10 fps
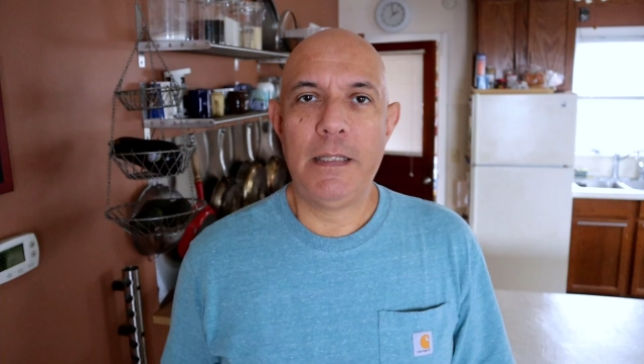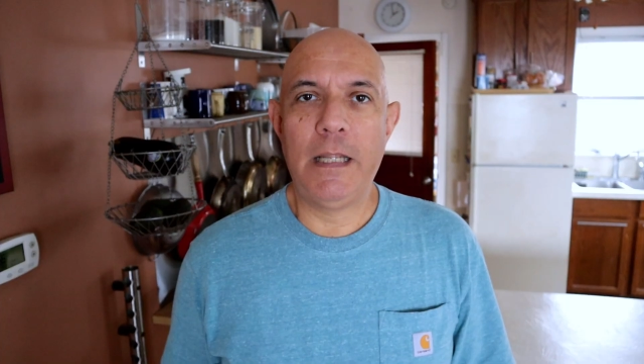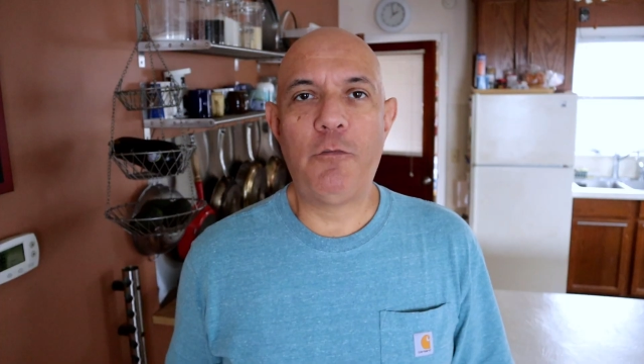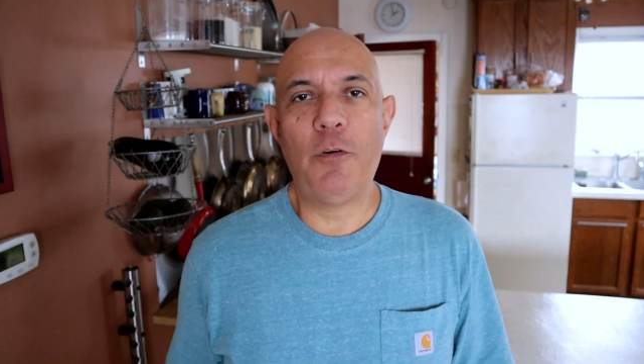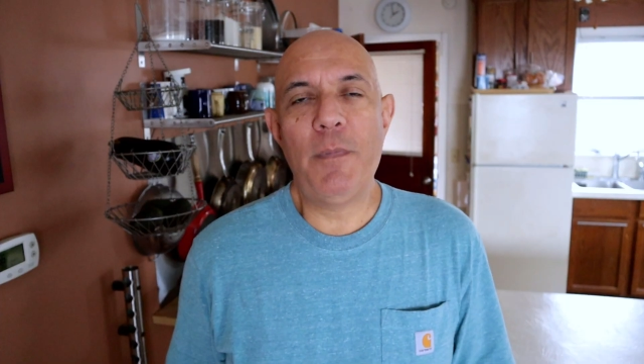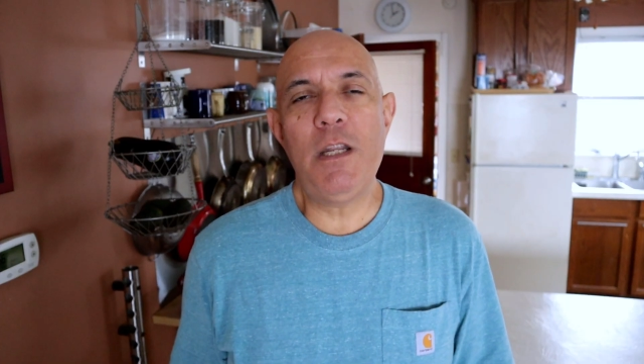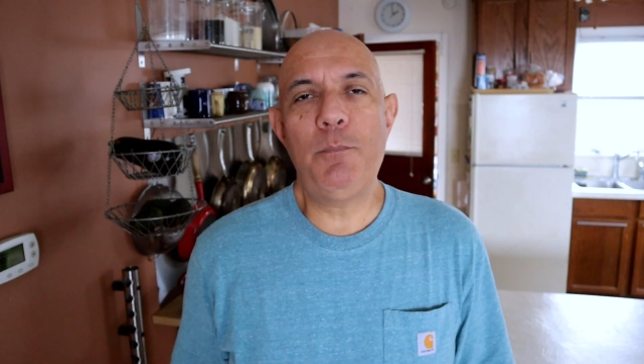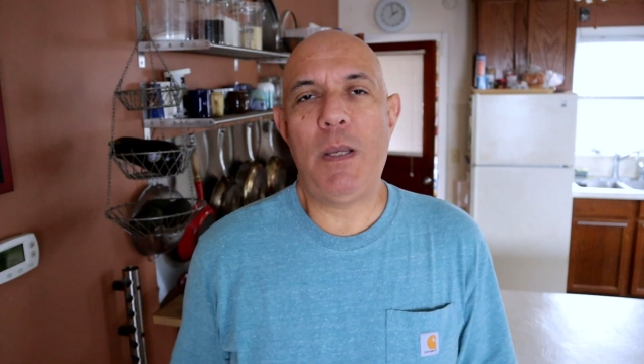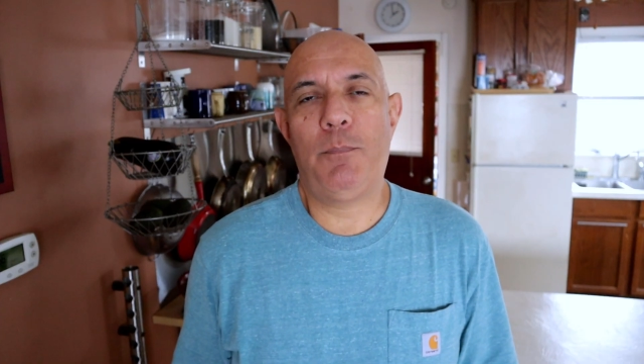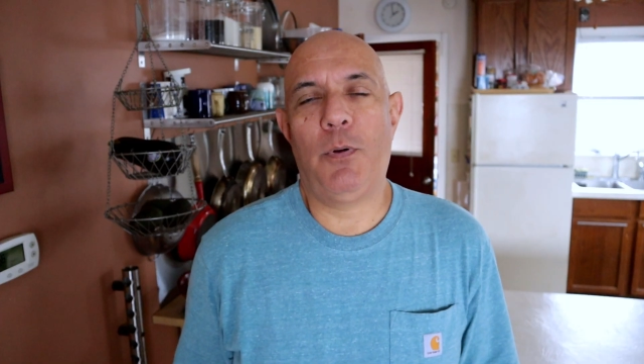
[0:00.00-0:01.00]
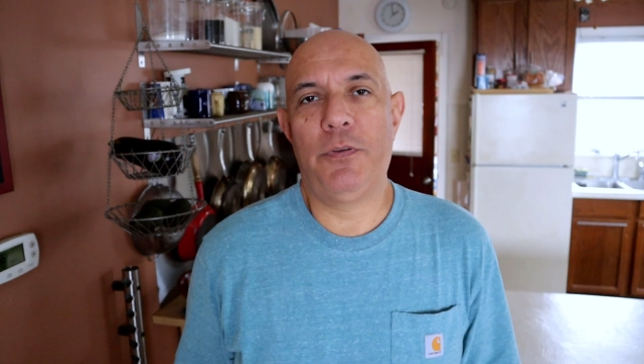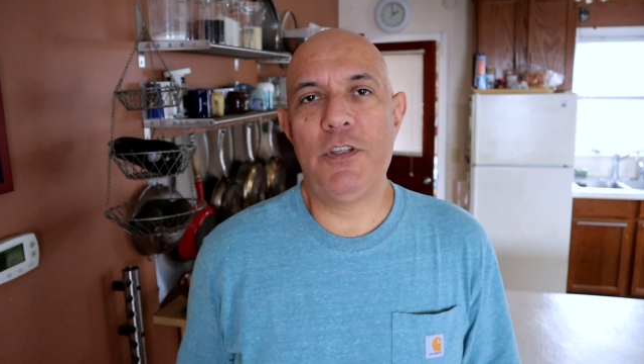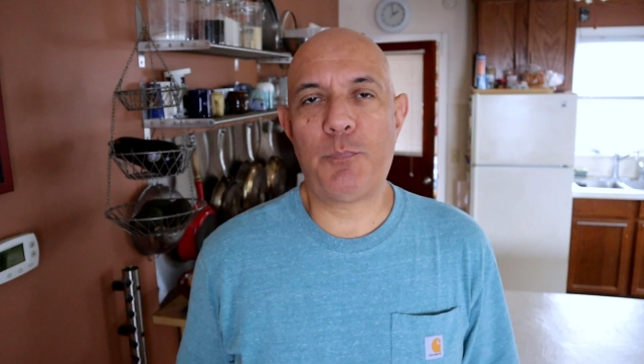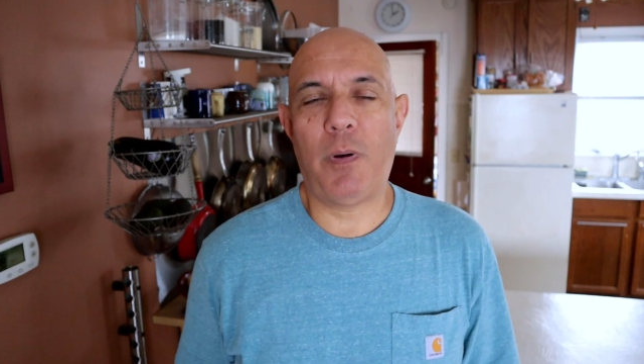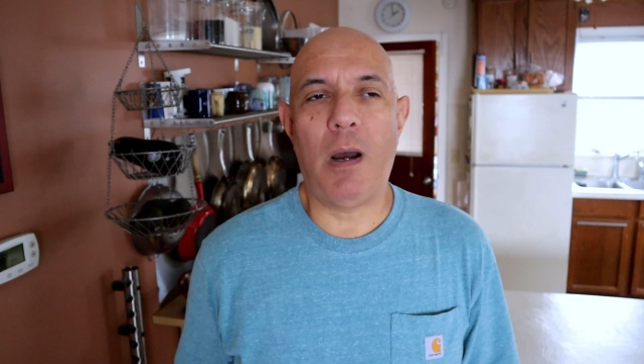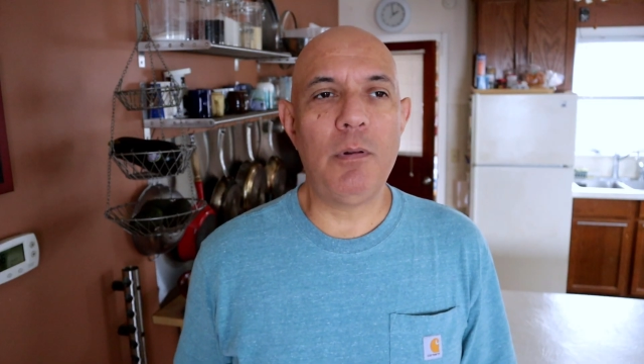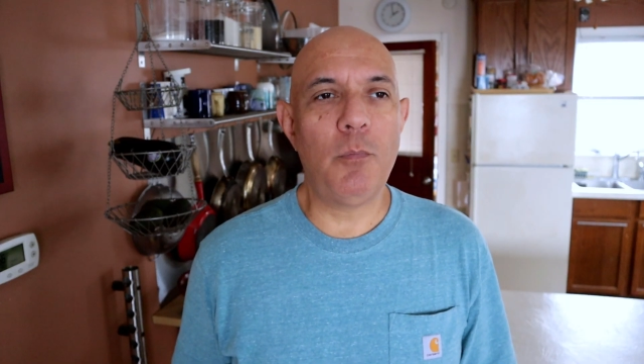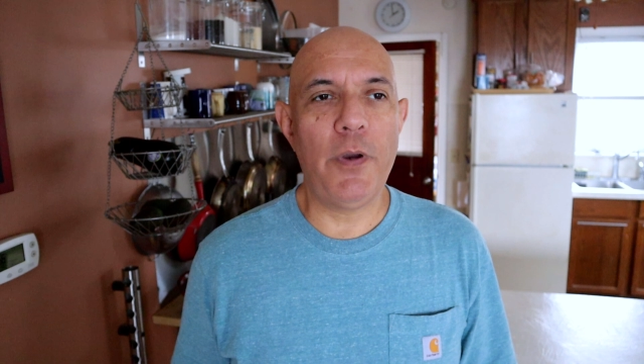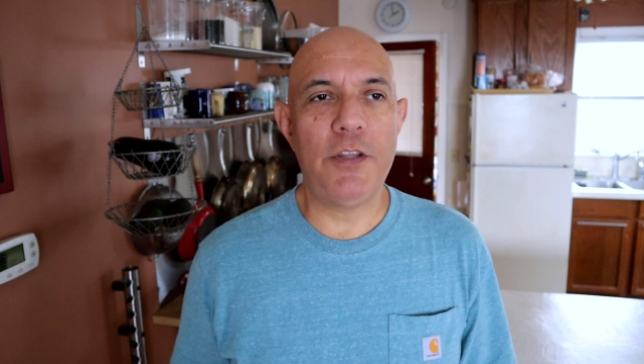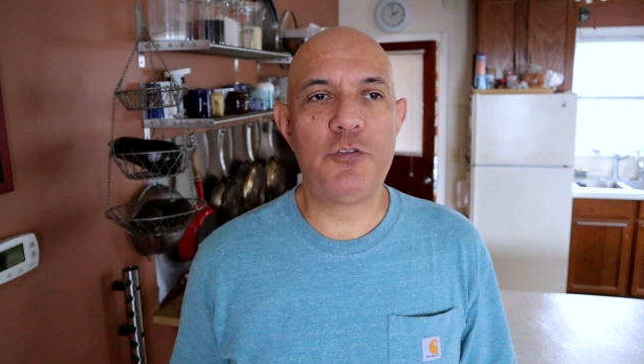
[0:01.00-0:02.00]
Now, for many people, this
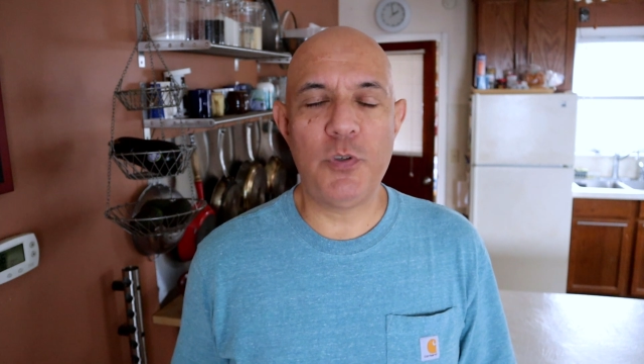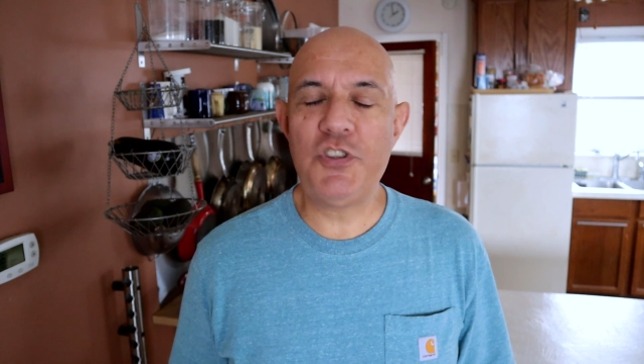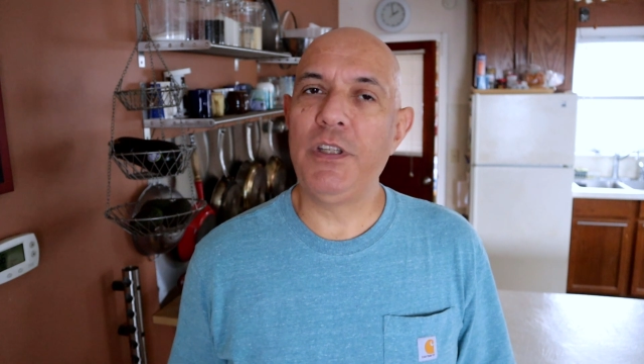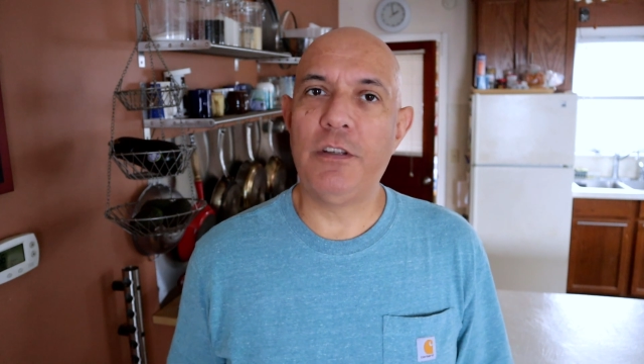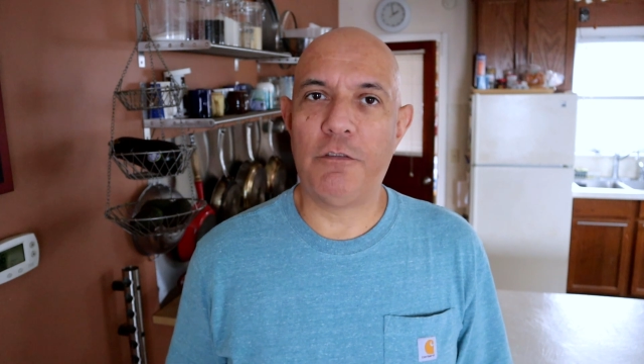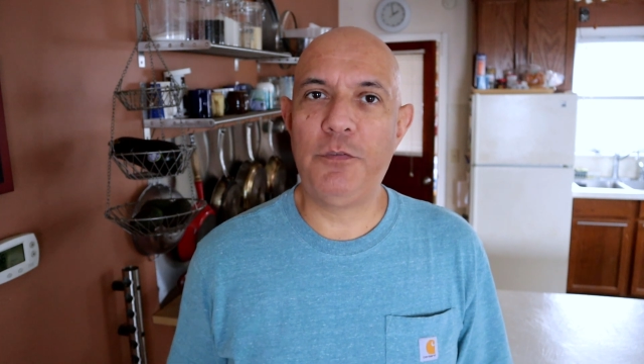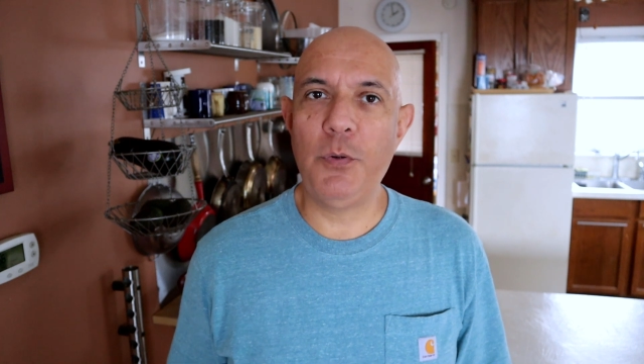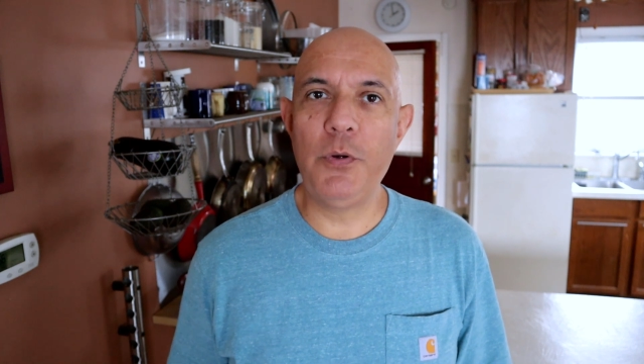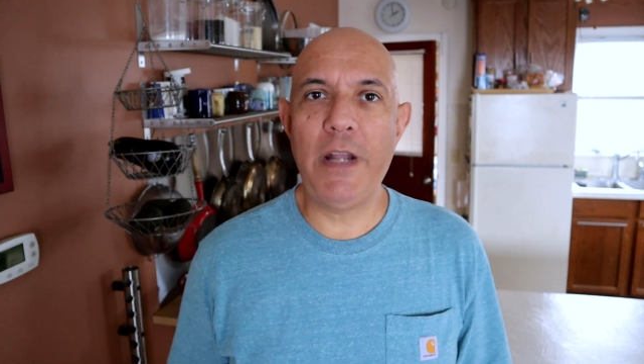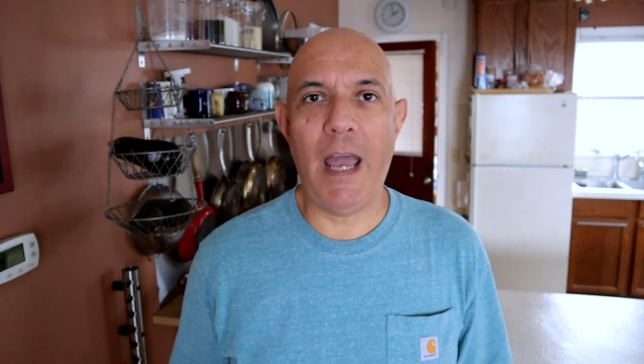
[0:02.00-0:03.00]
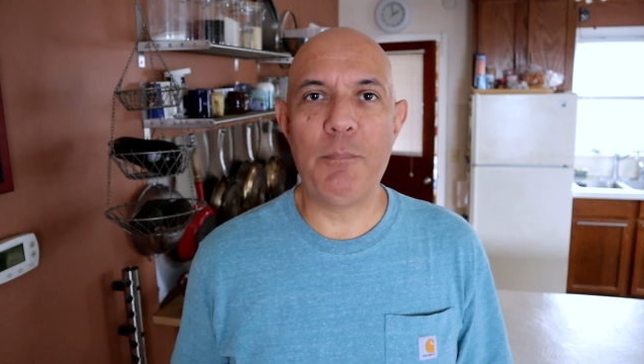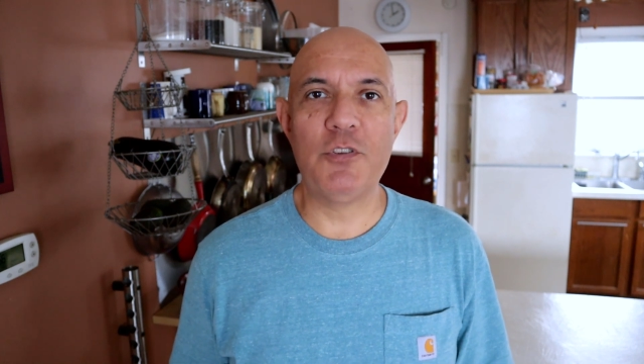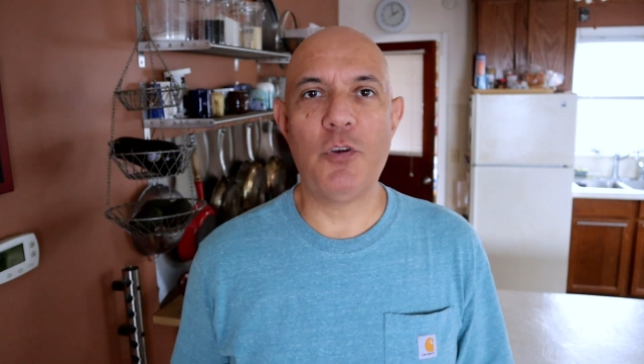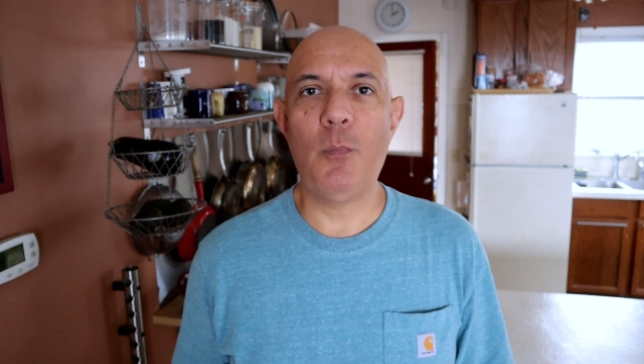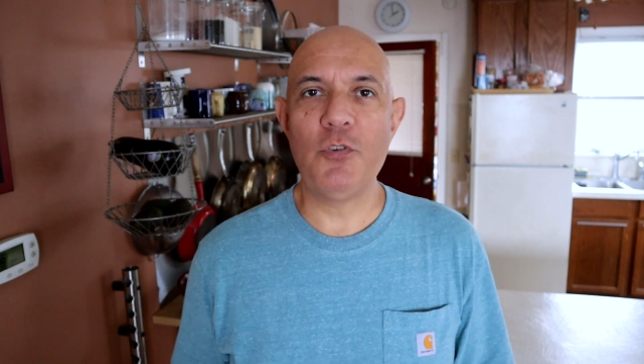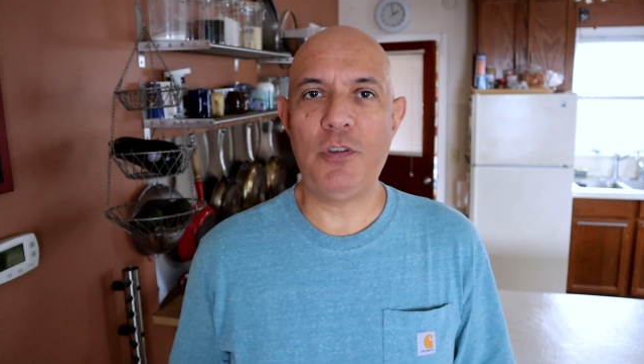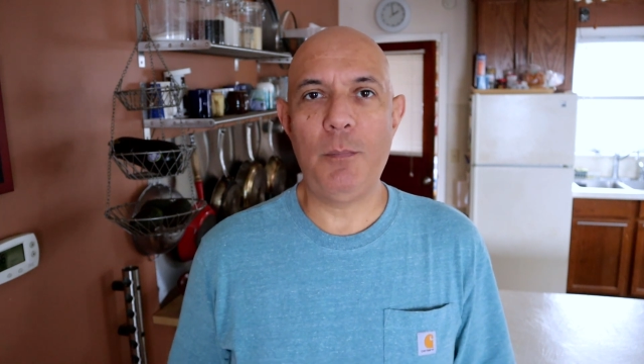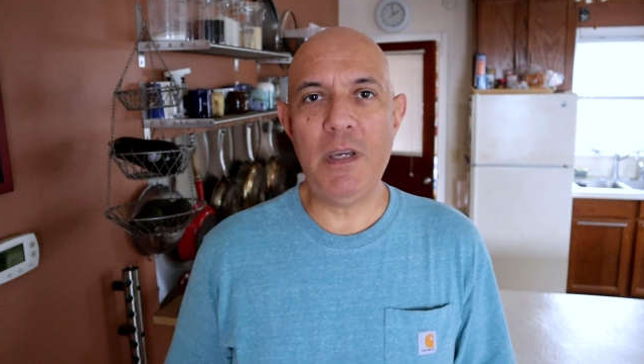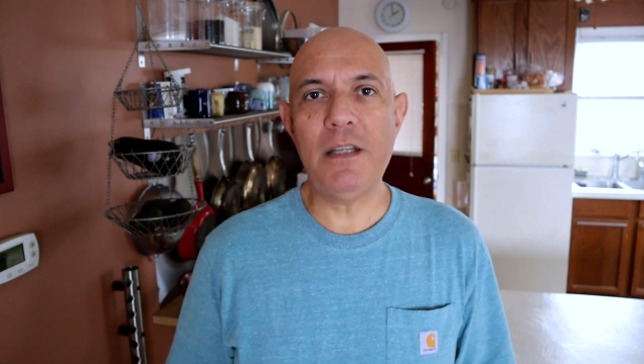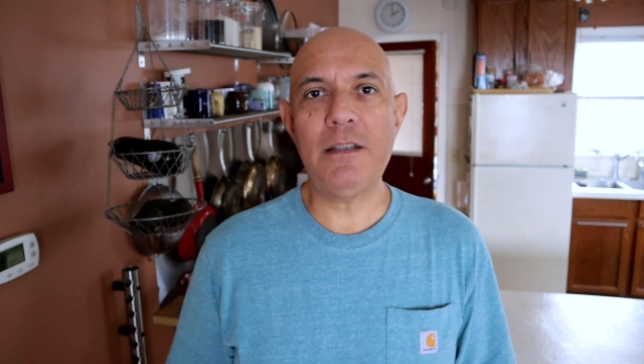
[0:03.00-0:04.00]
problem with switching their food happens almost
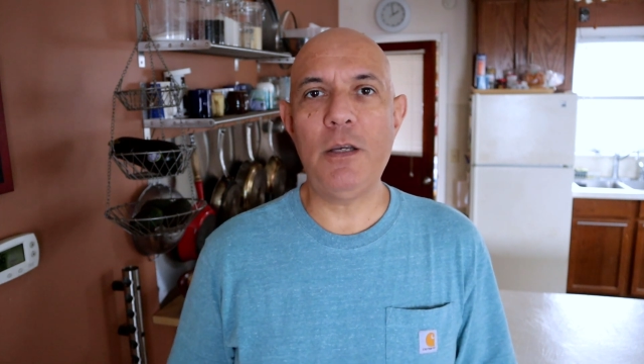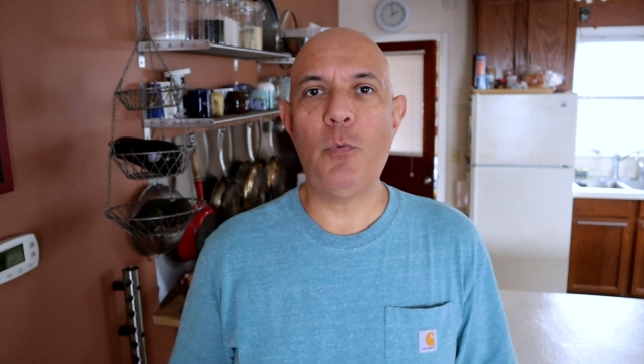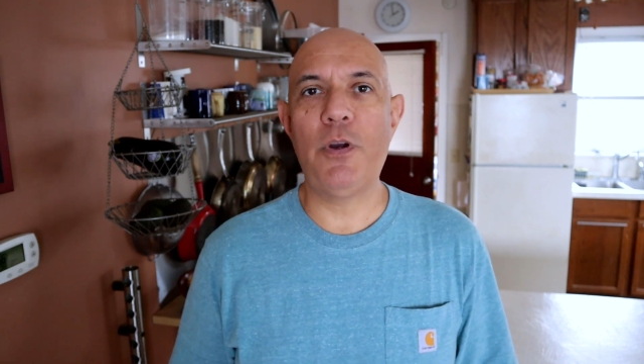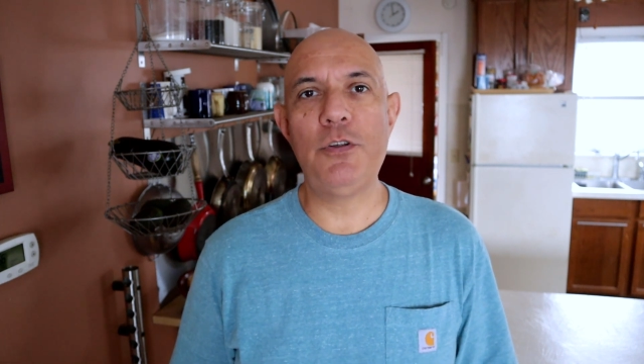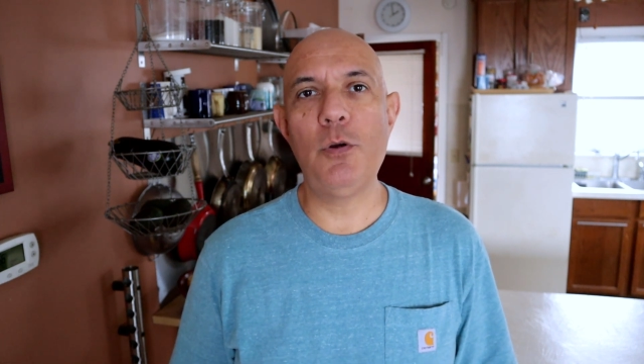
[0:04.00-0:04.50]
immediately when